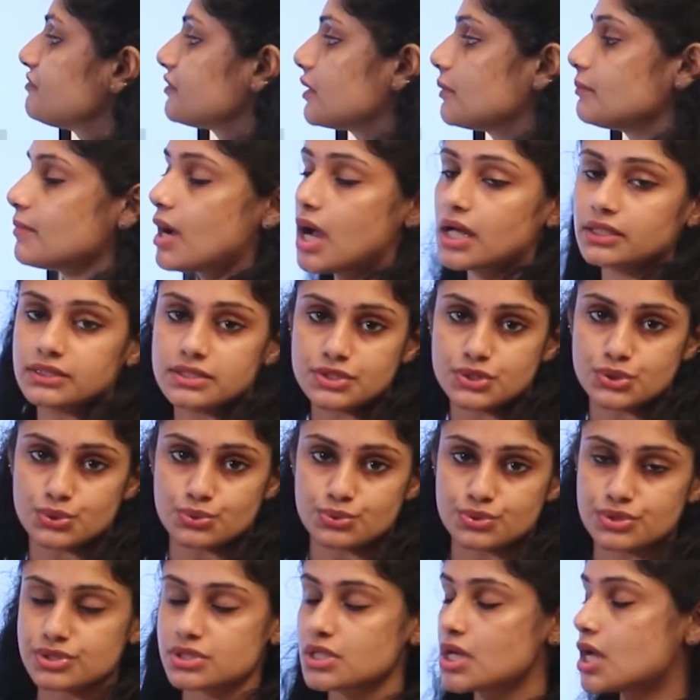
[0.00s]
from other
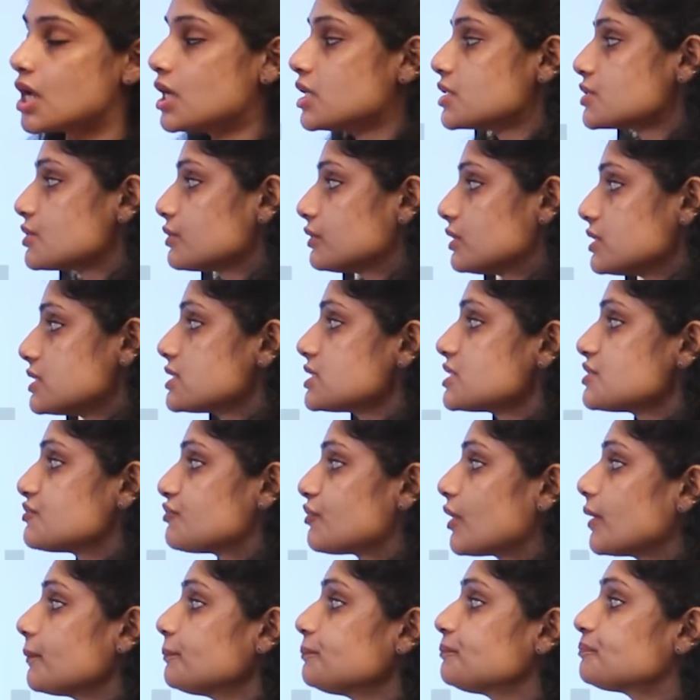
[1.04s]
source? So this is
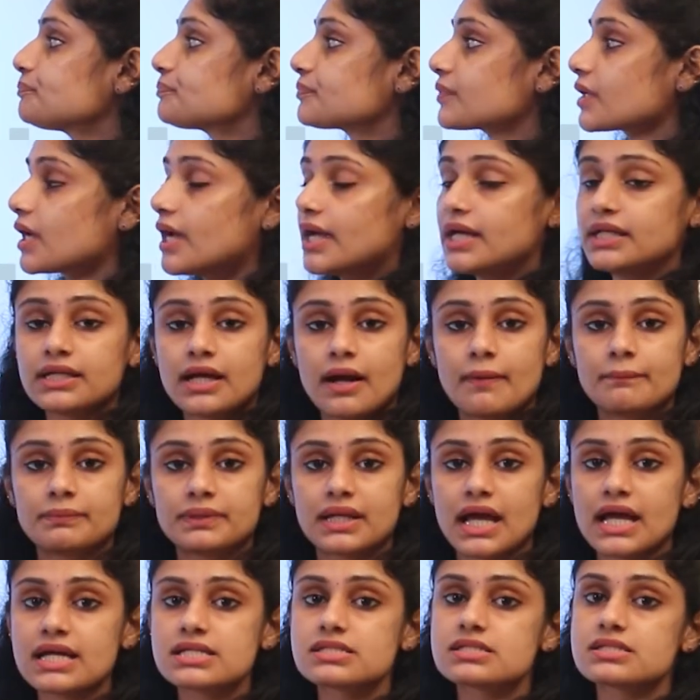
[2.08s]
from income
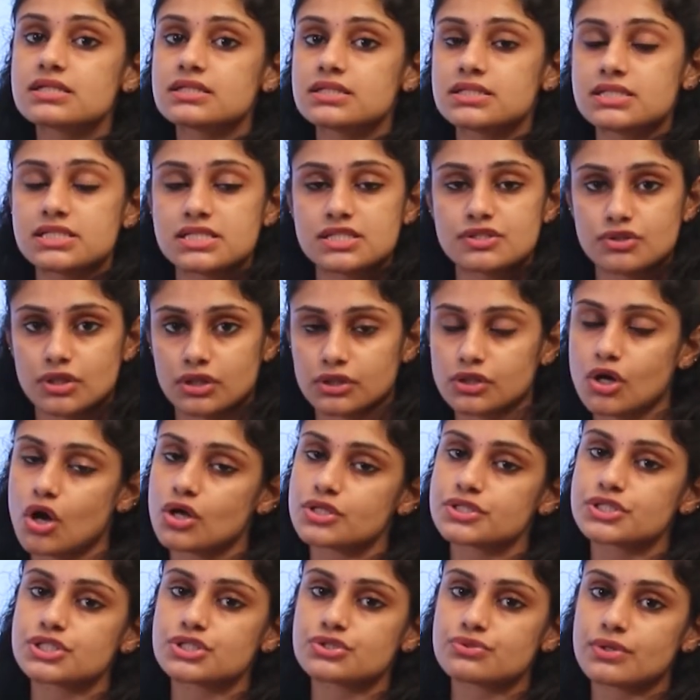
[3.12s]
tax and it is
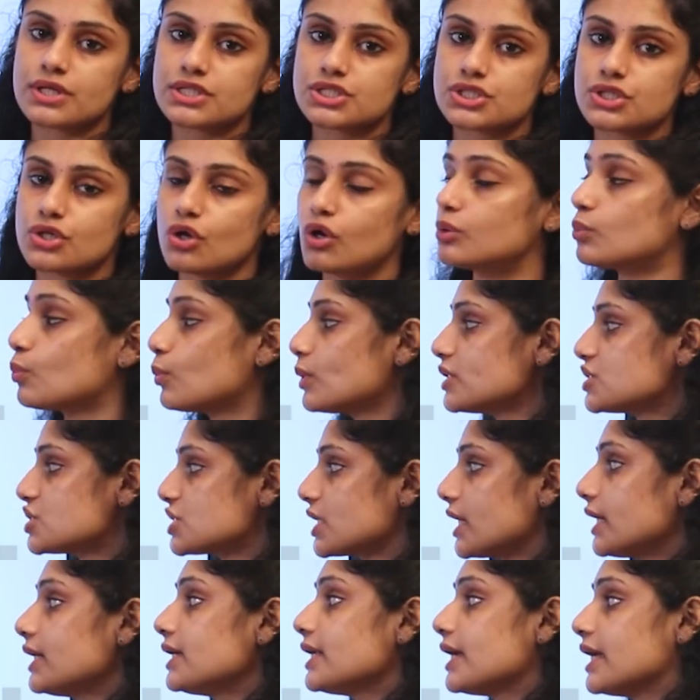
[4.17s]
concentrated on which
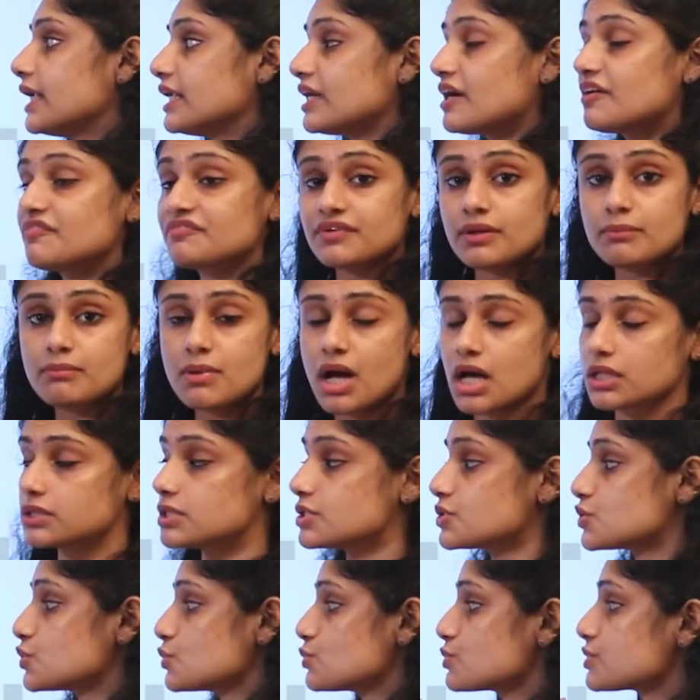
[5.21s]
head? Income from
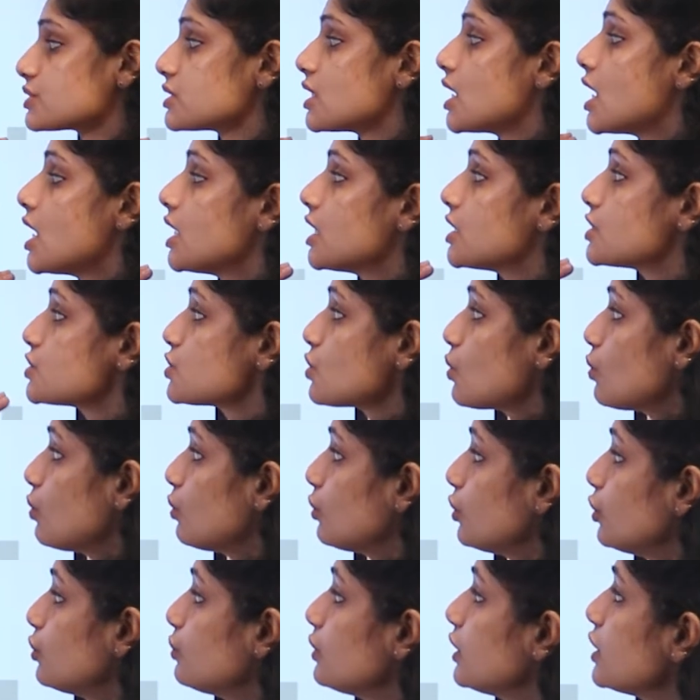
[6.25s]
other source. So
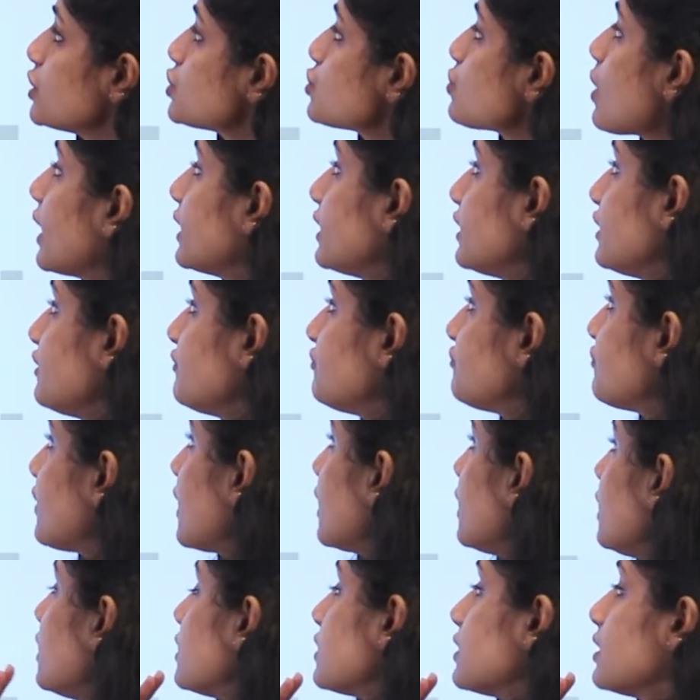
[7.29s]
you need to identify
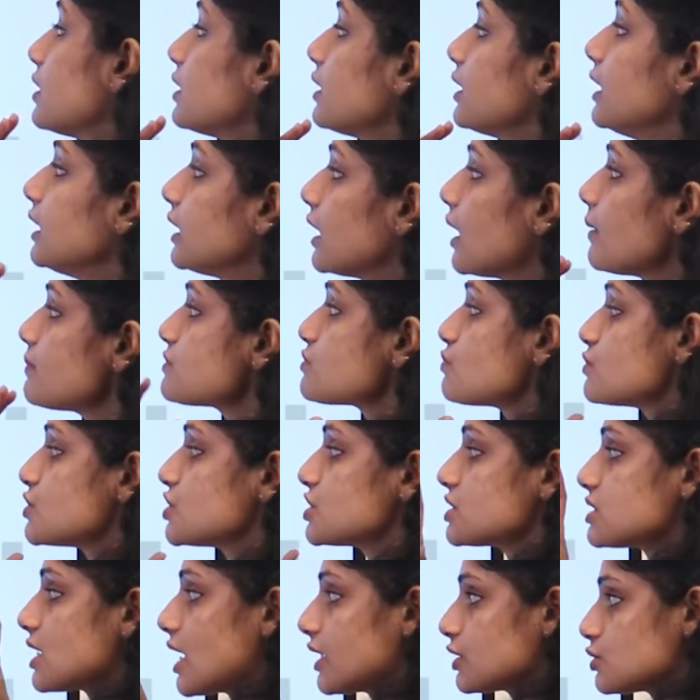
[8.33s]
the incomes which
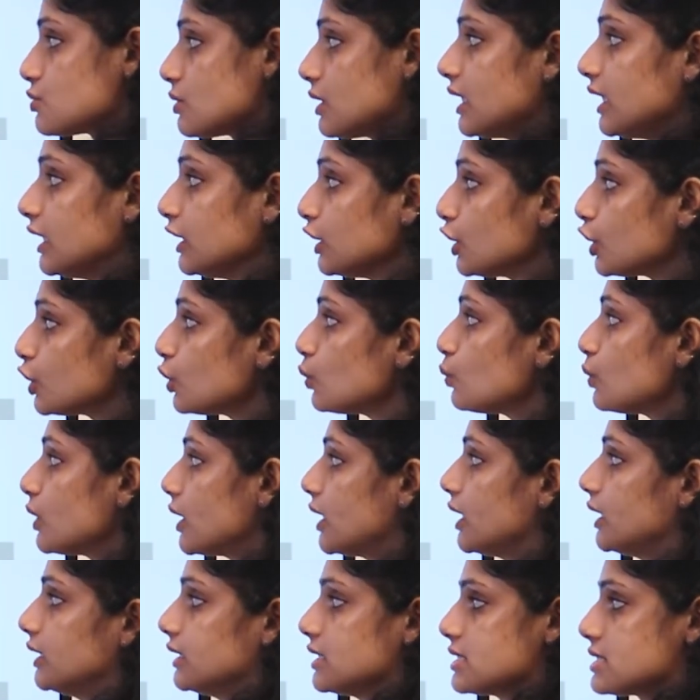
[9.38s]
is actually
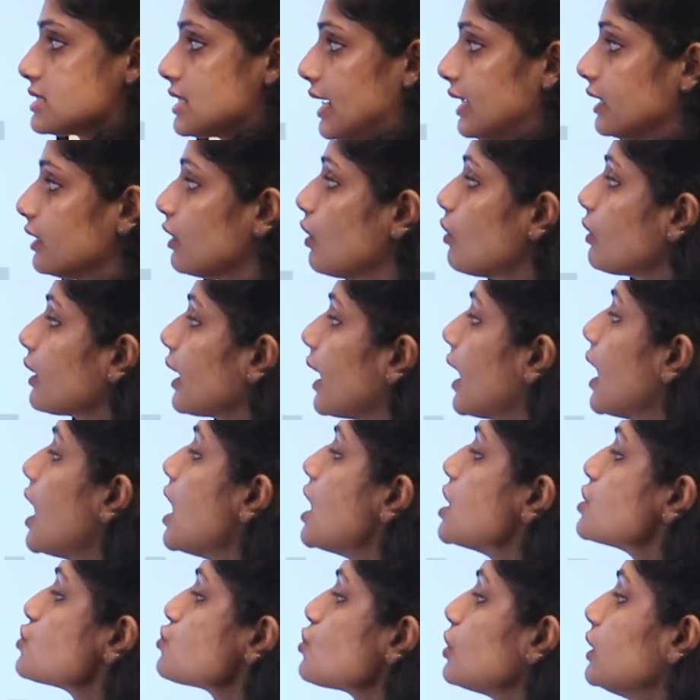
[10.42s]
included in this head. Okay.
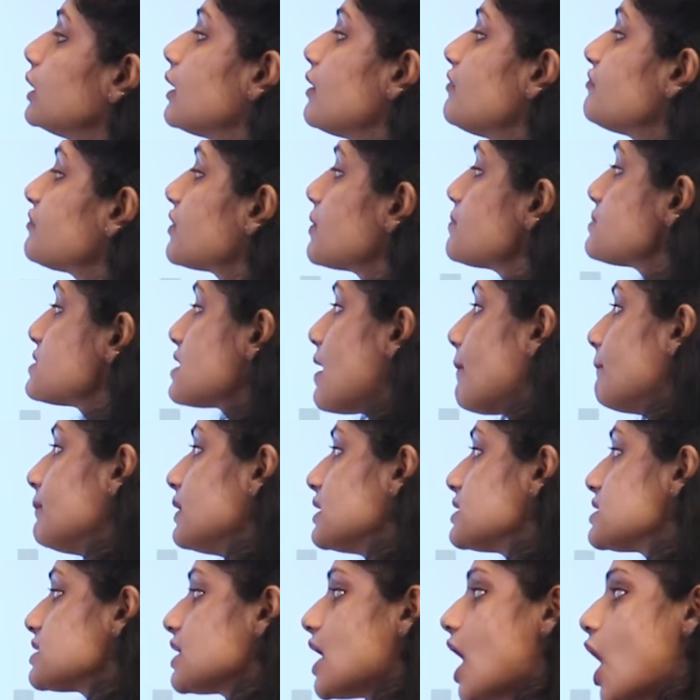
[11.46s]
So income from
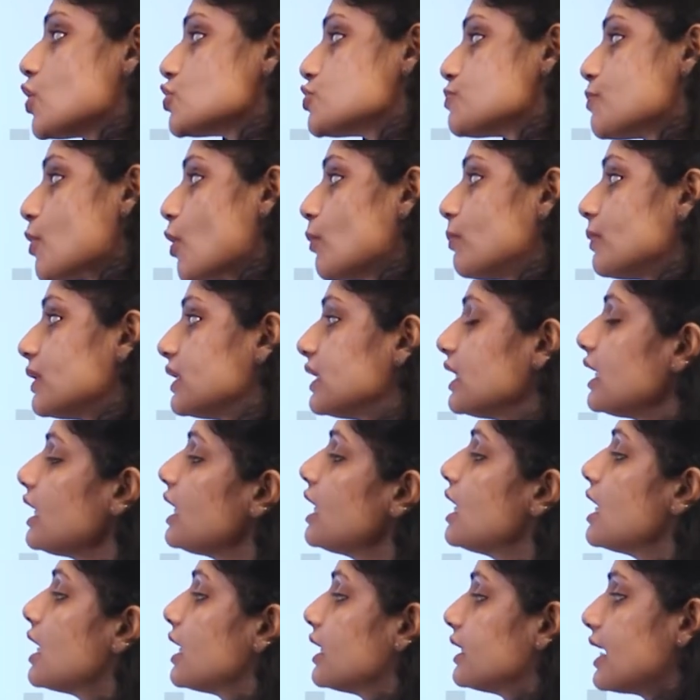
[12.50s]
subletting house property,
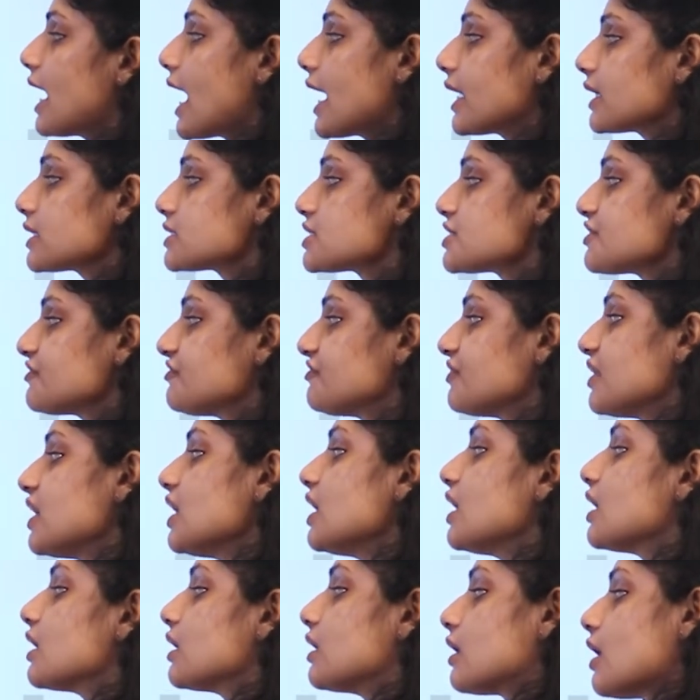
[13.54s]
director fee,
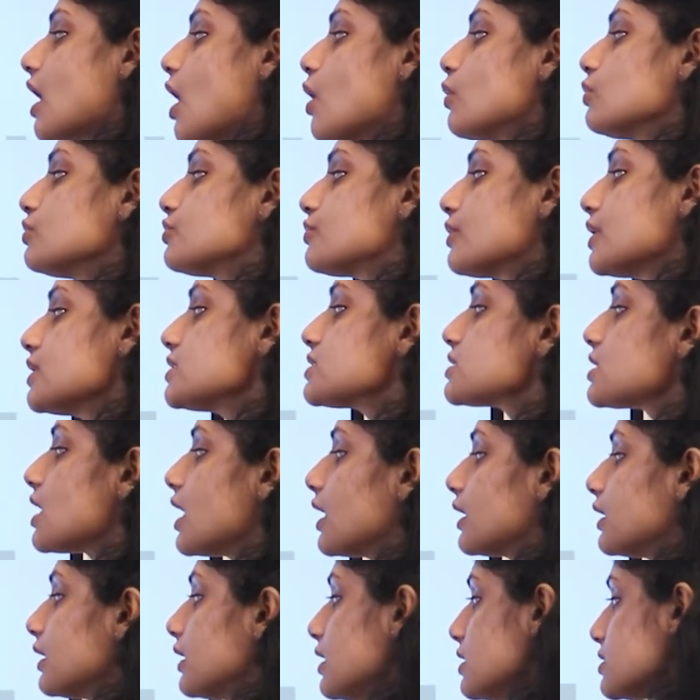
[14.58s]
ground rent,
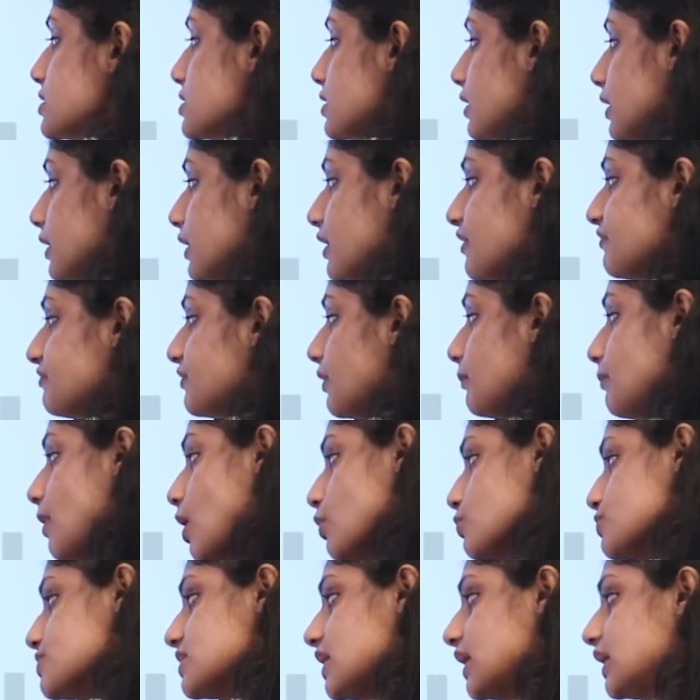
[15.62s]
agriculture income from
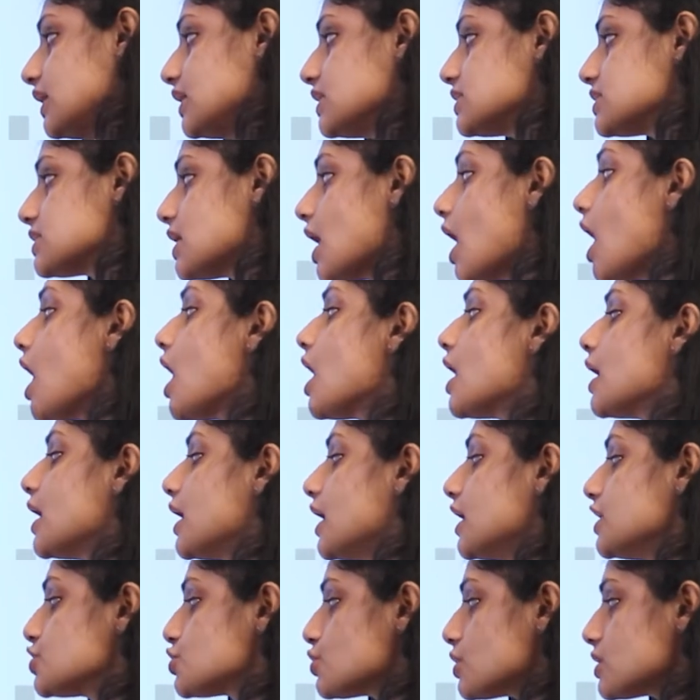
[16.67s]
outside India,
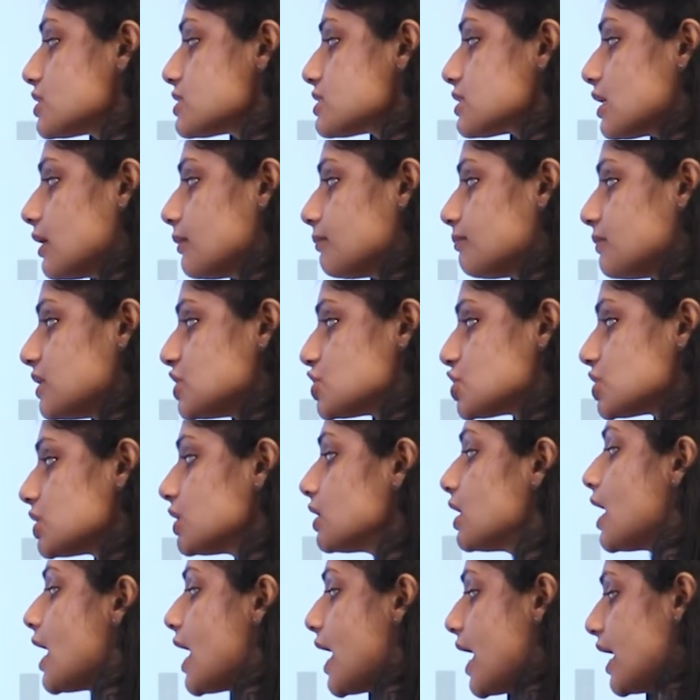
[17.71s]
insurance commission,
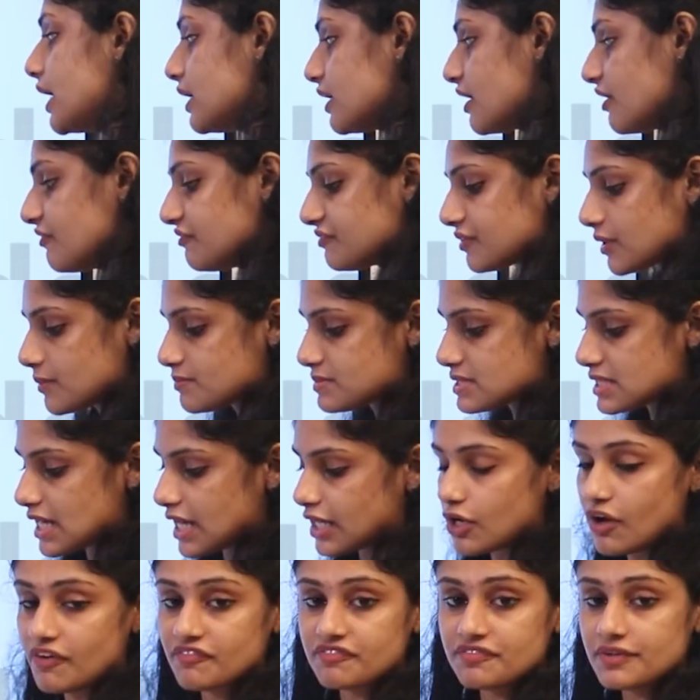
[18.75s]
income from
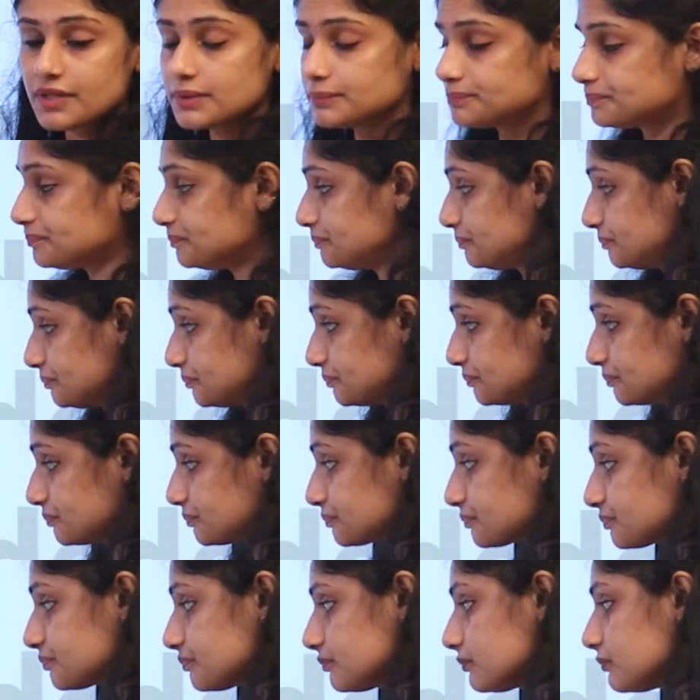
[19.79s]
sale of
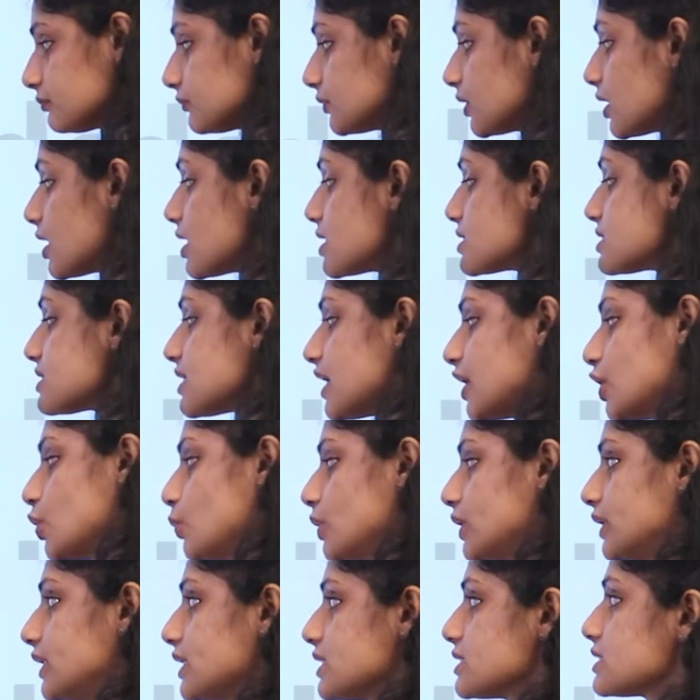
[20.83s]

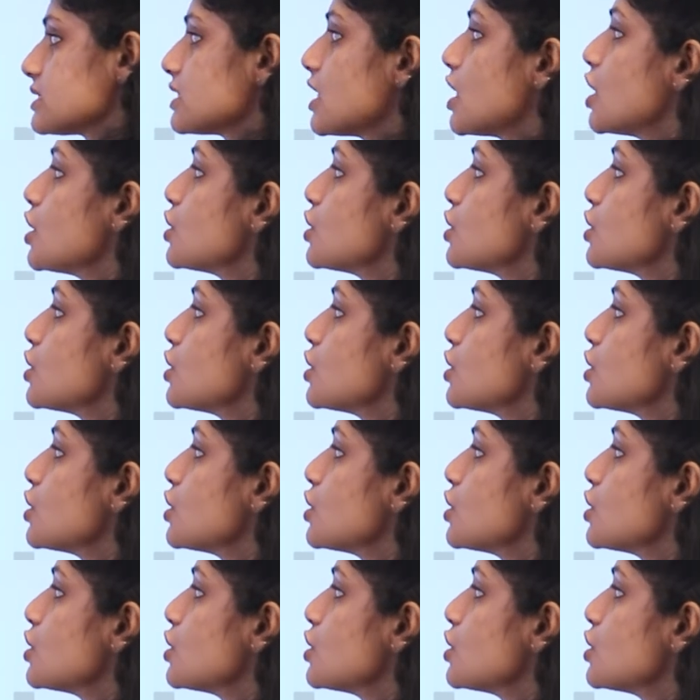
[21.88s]
securities.